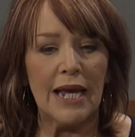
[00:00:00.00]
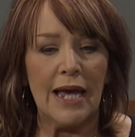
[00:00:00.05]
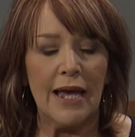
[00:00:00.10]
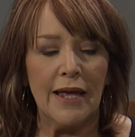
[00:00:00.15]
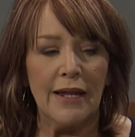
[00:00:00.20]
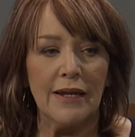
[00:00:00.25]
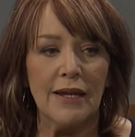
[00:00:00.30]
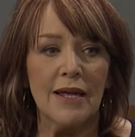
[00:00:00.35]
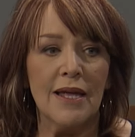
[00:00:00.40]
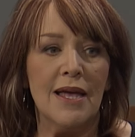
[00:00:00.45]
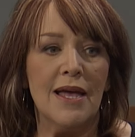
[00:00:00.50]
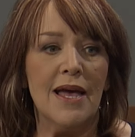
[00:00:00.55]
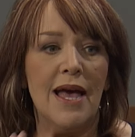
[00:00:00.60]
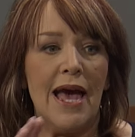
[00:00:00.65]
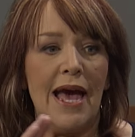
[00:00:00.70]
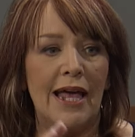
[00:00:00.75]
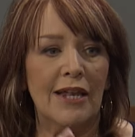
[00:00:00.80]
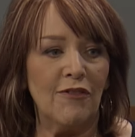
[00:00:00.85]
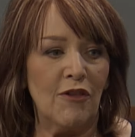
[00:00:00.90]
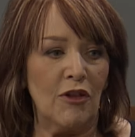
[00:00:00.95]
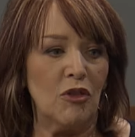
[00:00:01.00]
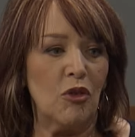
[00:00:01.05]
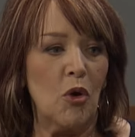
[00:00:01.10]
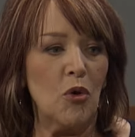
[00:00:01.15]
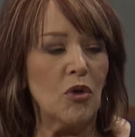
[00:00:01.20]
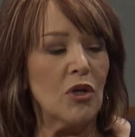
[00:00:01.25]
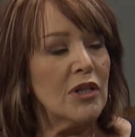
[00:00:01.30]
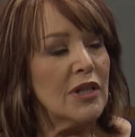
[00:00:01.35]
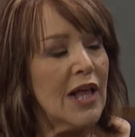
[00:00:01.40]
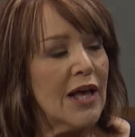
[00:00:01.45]
and at the
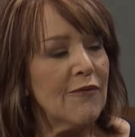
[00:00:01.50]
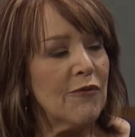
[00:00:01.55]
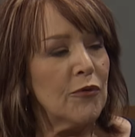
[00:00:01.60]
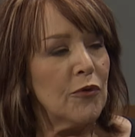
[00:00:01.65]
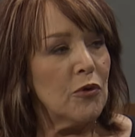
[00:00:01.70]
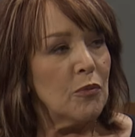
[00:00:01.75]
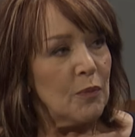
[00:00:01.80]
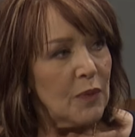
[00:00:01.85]
local level,